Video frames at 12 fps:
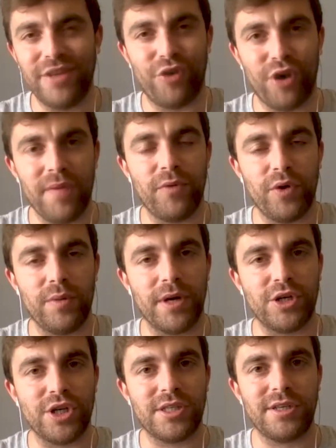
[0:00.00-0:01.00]
dream with
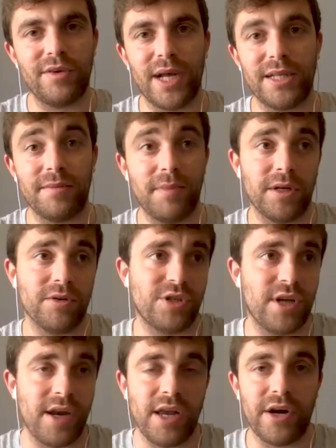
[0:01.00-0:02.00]
Manchester United, because
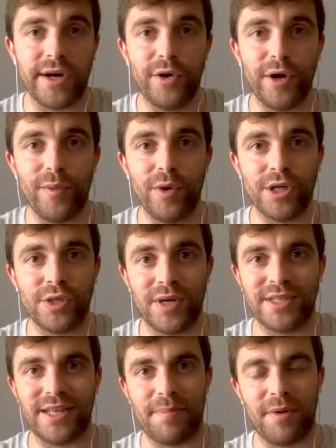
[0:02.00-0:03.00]
10 years ago, he was one
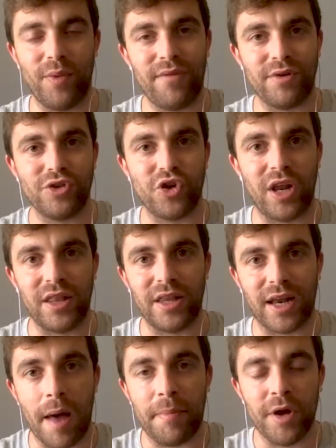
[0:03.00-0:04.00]
step away from joining the
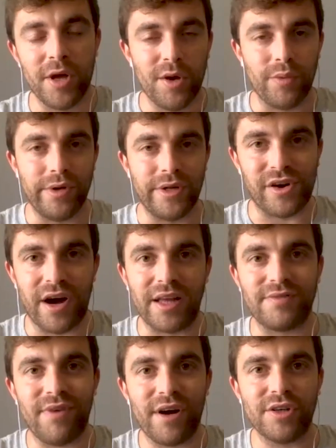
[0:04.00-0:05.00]
club with Alex
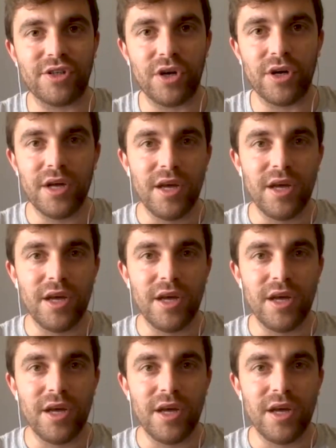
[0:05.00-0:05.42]
Ferguson.